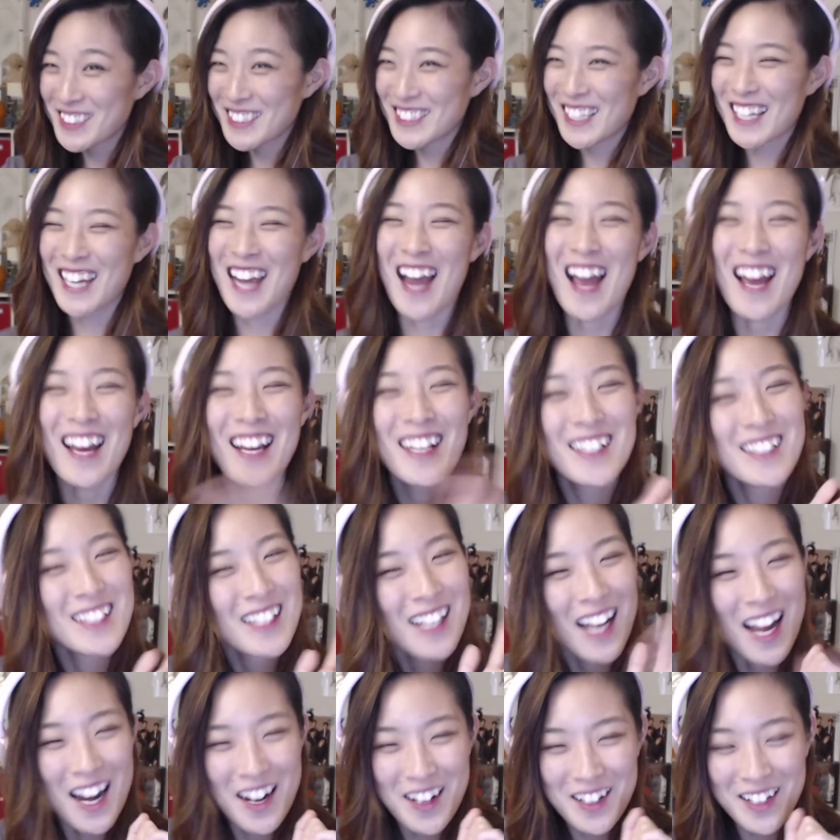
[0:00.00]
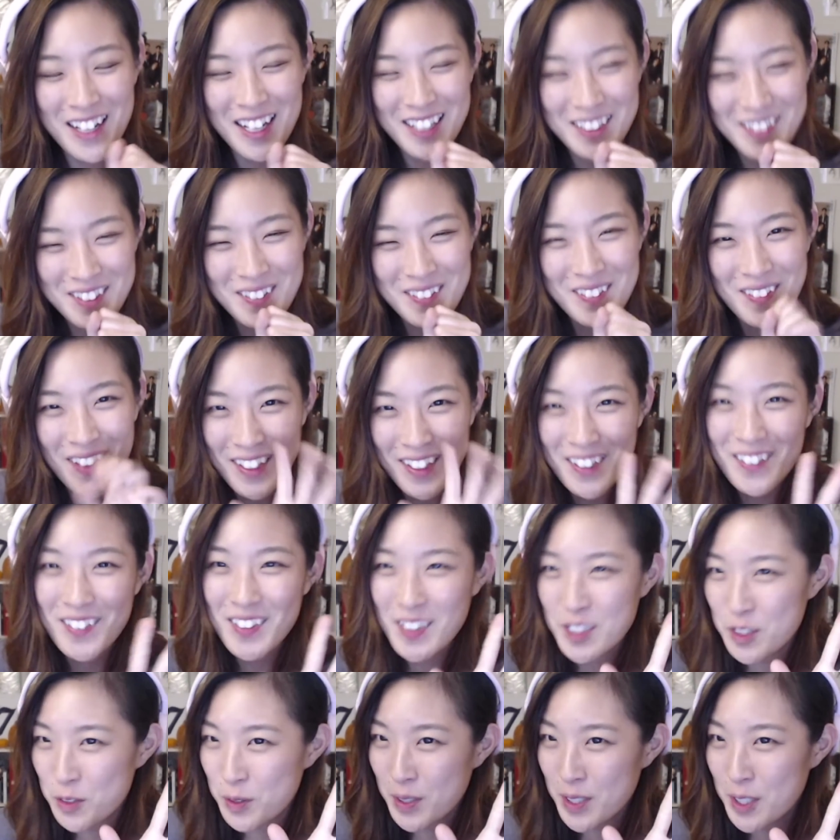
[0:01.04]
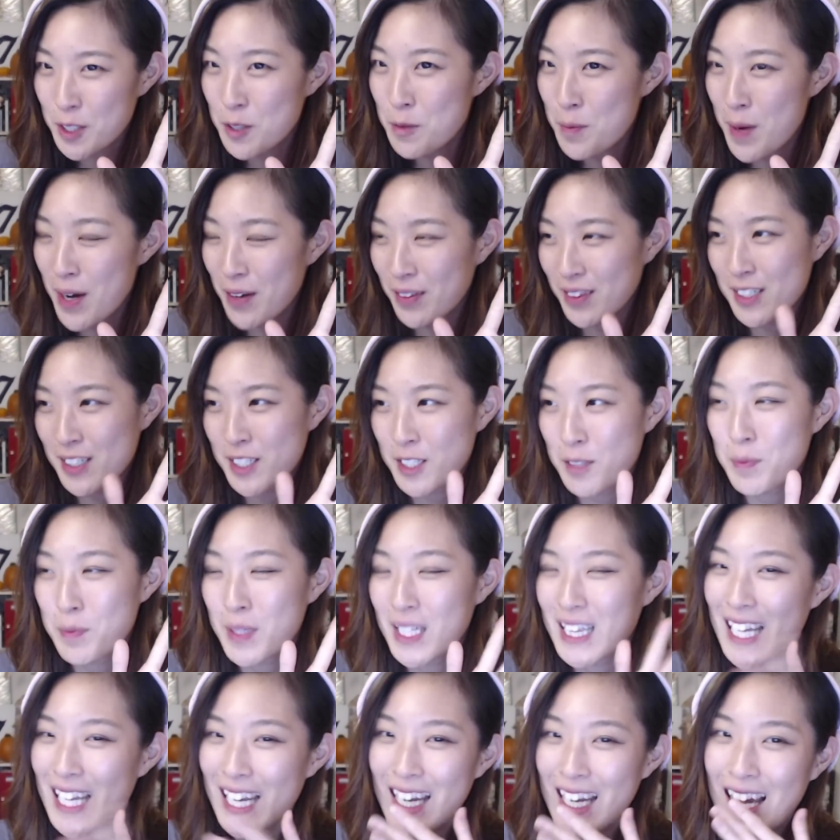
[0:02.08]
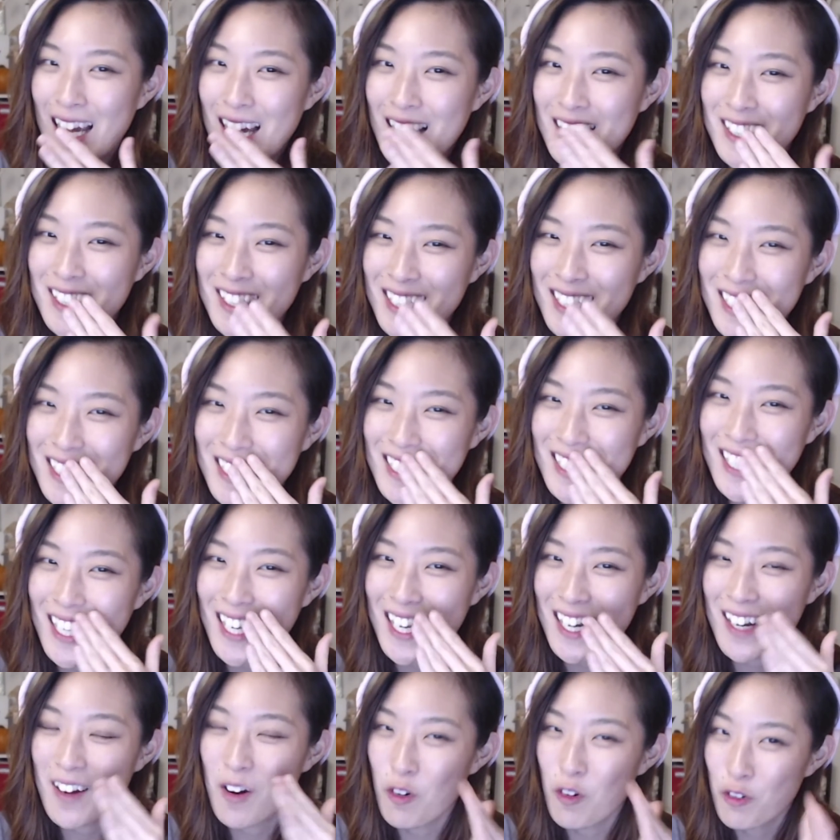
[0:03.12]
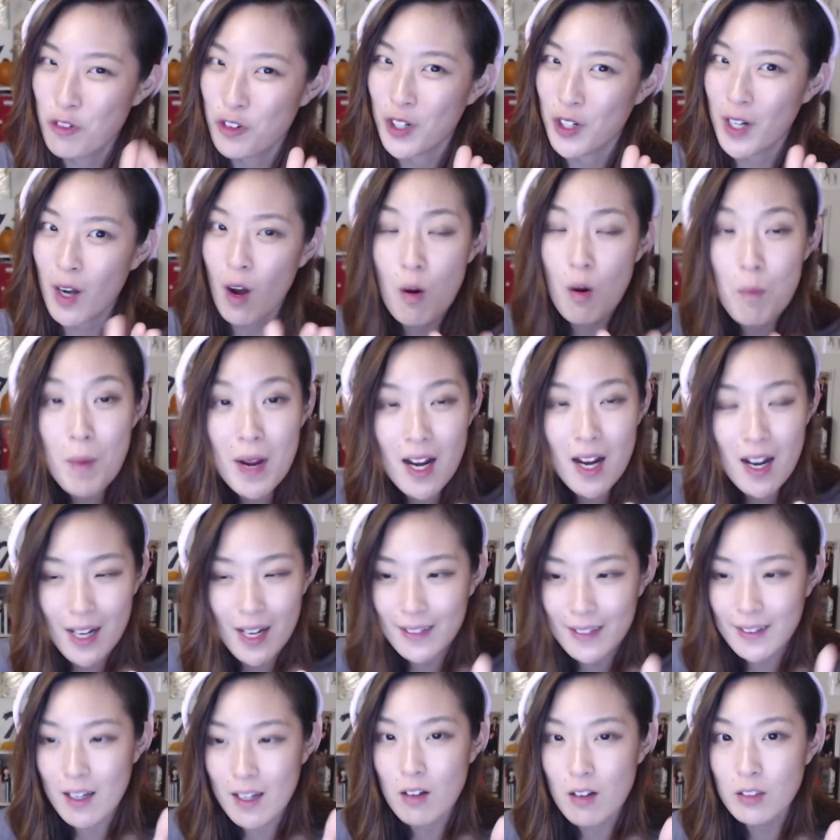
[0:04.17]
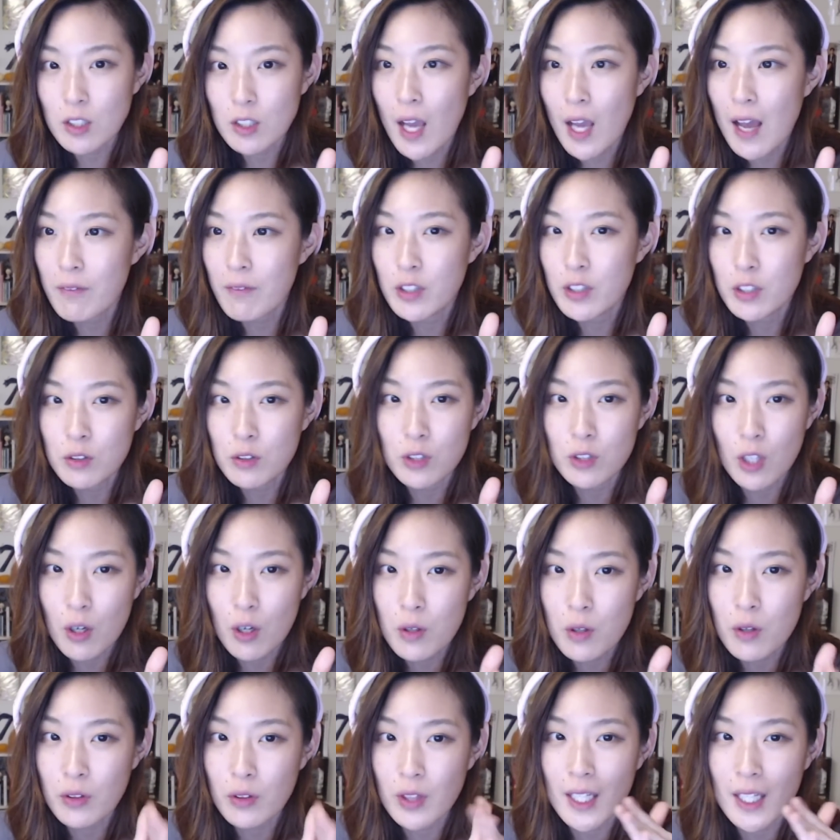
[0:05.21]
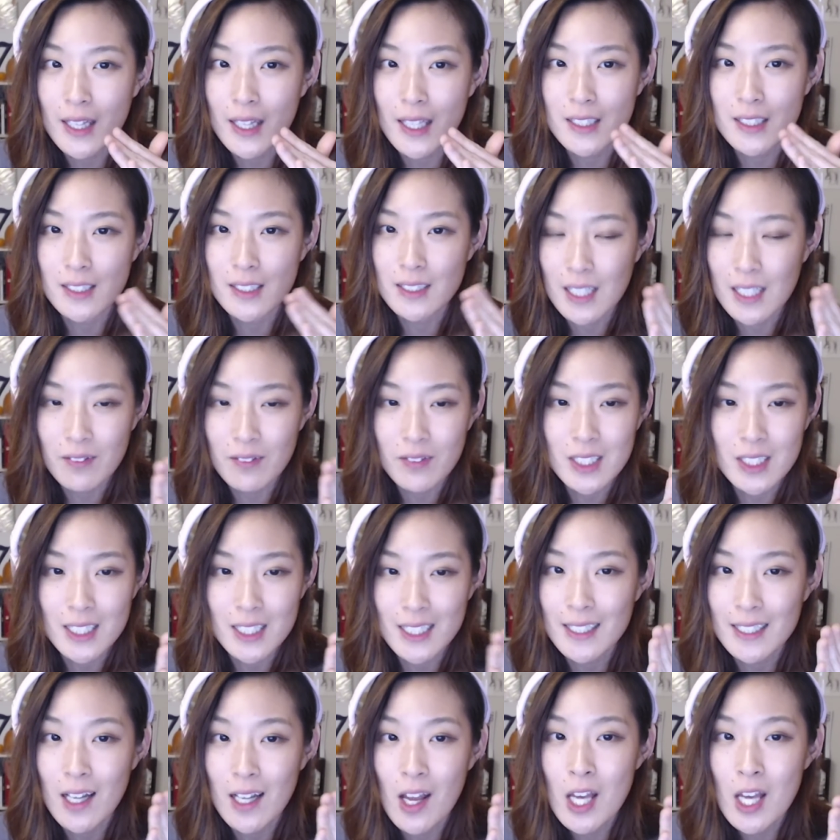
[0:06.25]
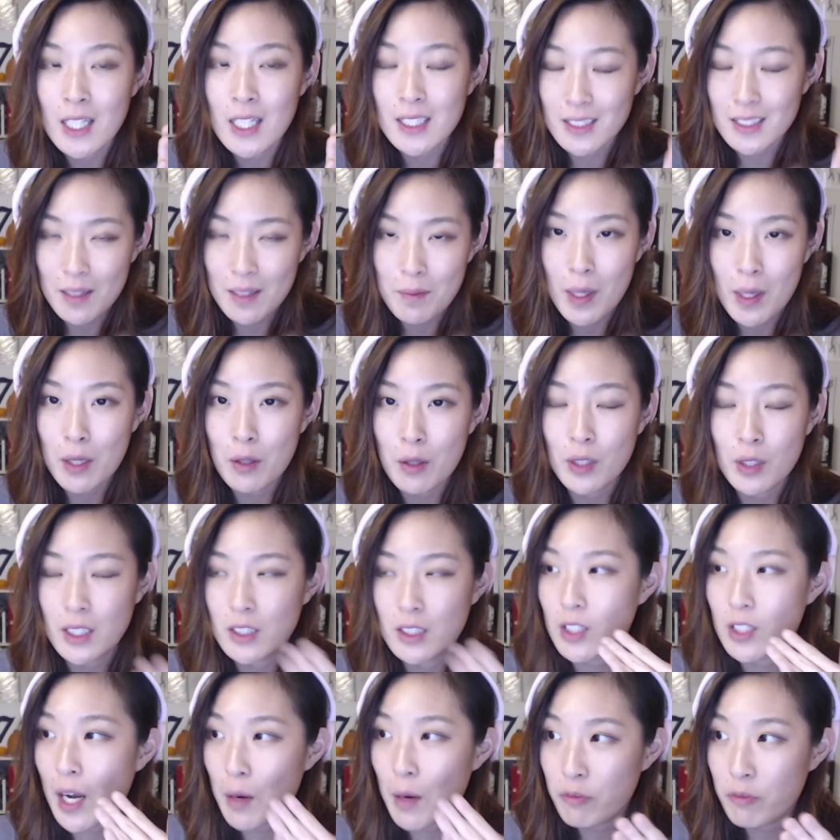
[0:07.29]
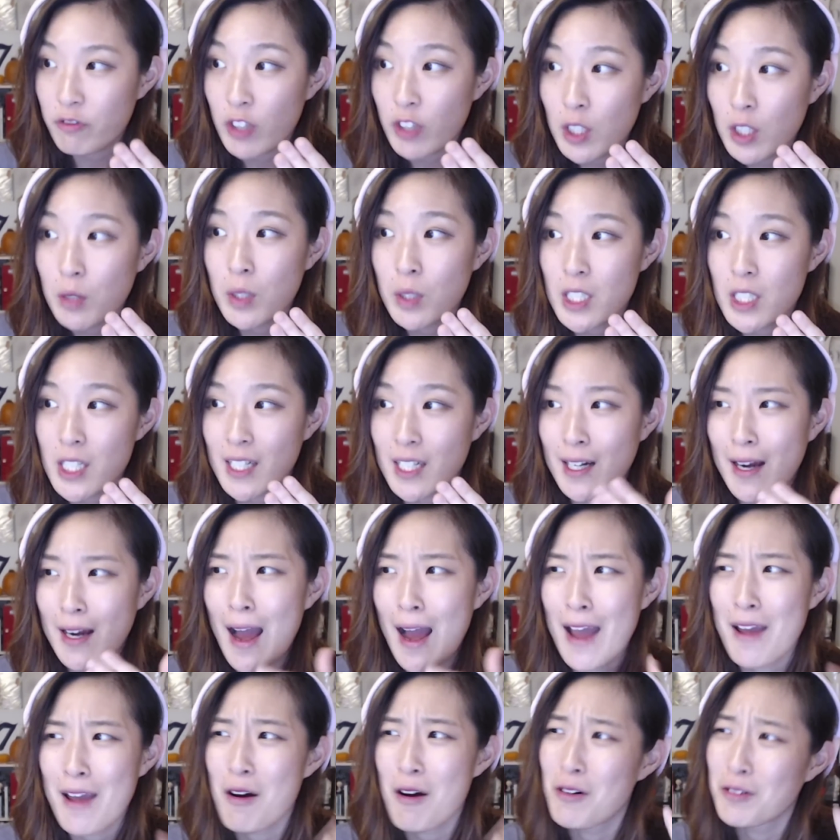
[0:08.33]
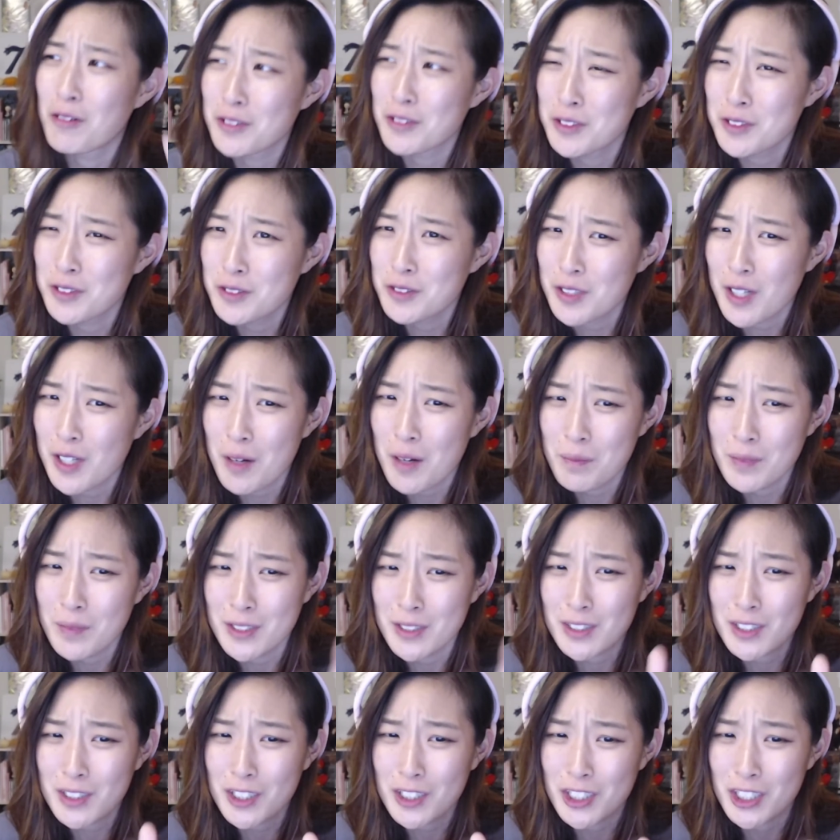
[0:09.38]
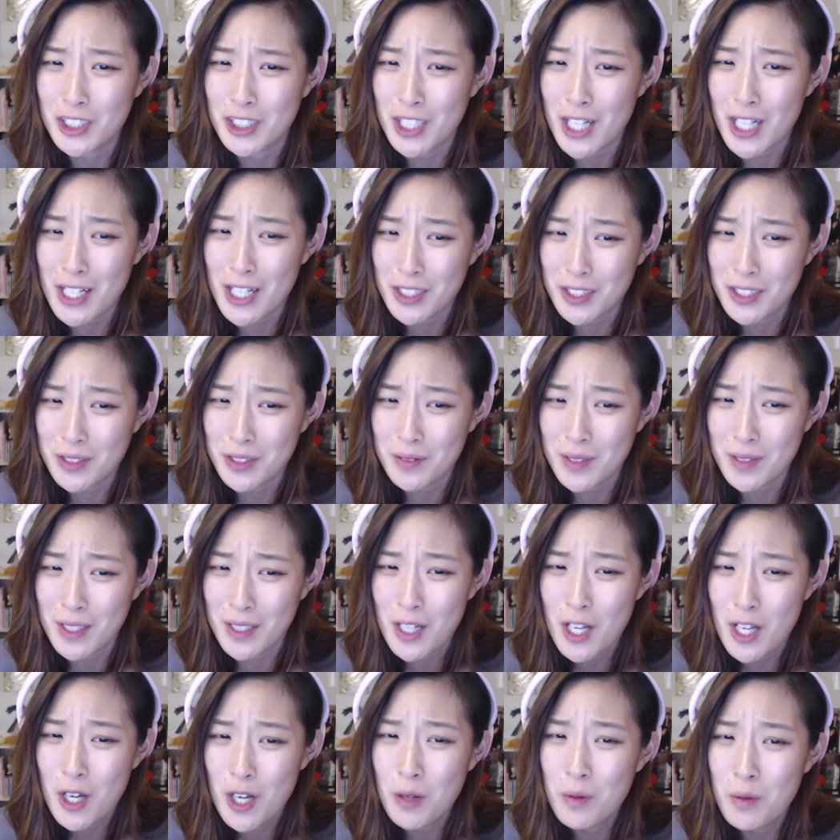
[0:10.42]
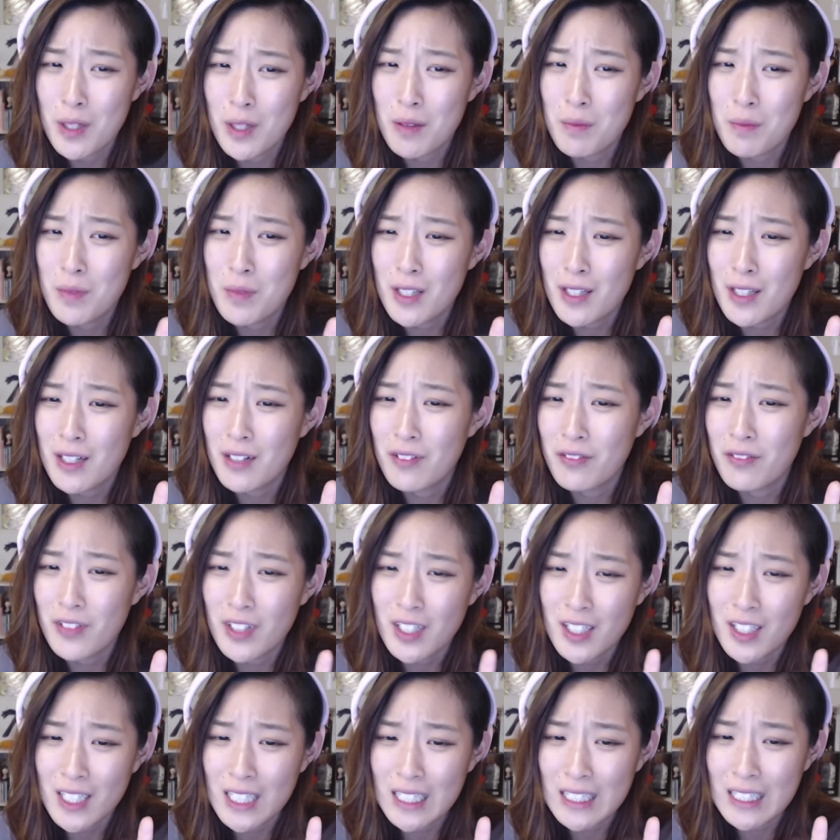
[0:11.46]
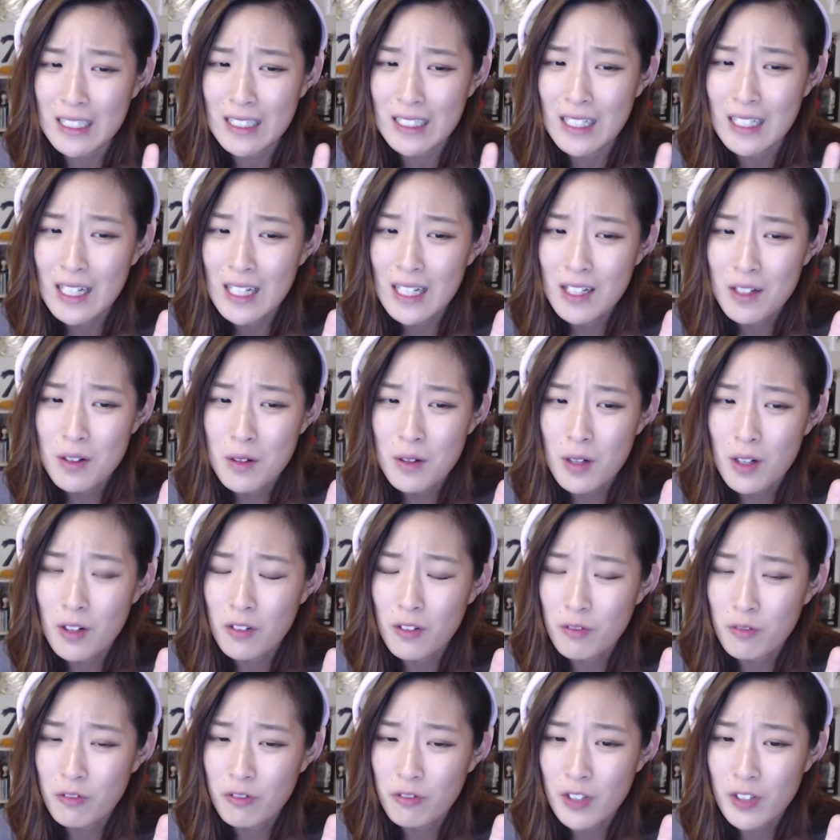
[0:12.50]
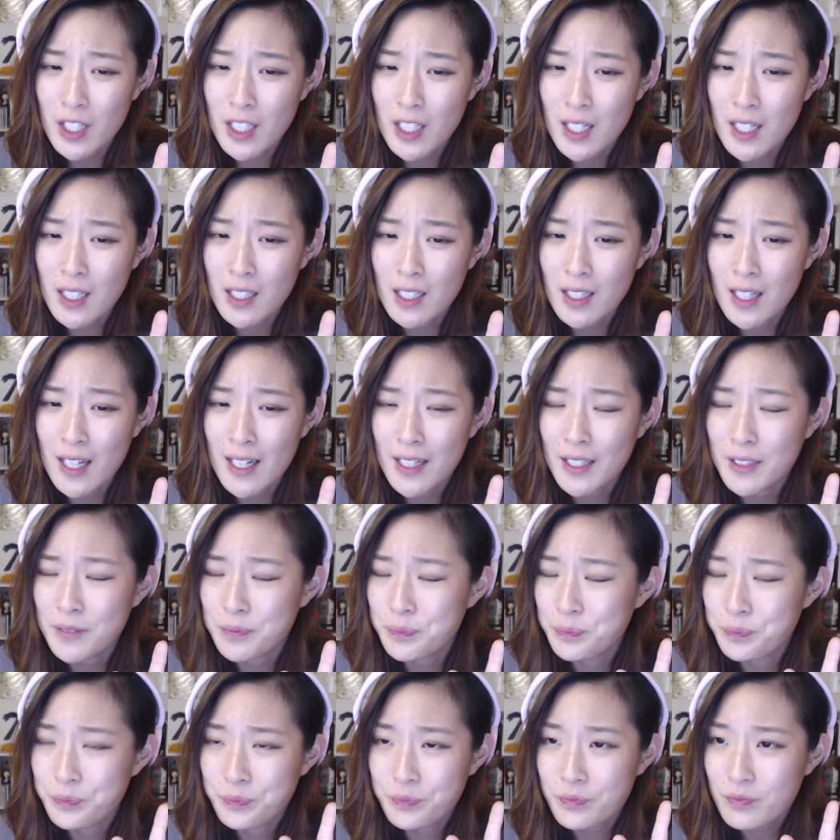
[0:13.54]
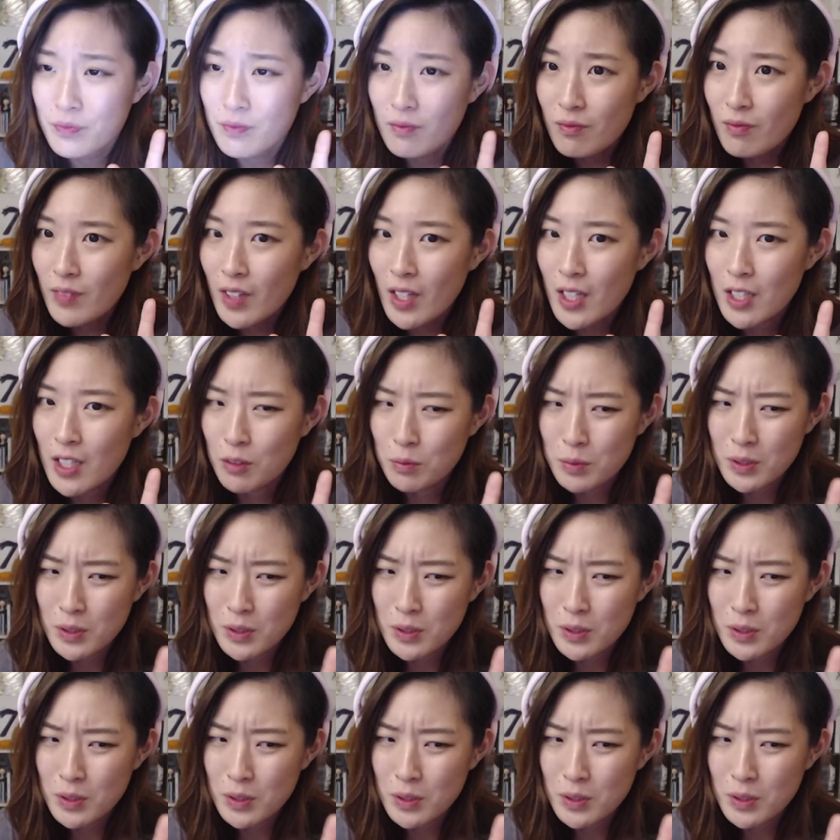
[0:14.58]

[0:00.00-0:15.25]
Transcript: like I know I already tweeted about this, but like I couldn't get over it. Oh my god, and they also have a new logo thing that's a 17 semicolon, so I really want to check it out. I also saw Mr. Joshua with motherfucking freaking like it almost